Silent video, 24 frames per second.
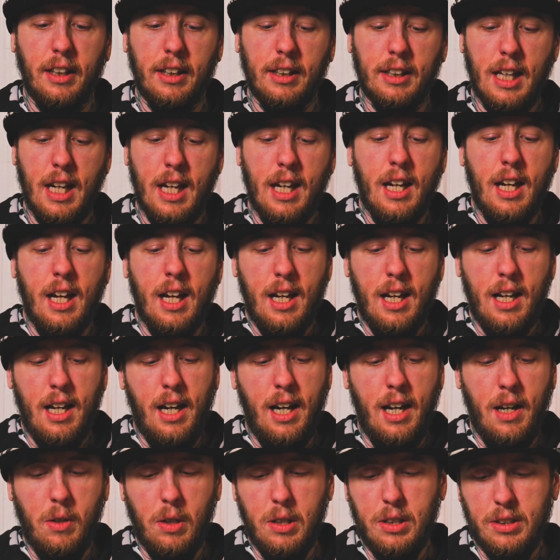Like
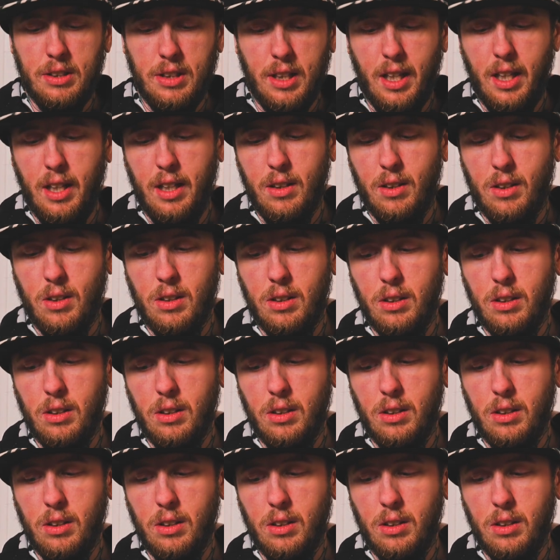how I said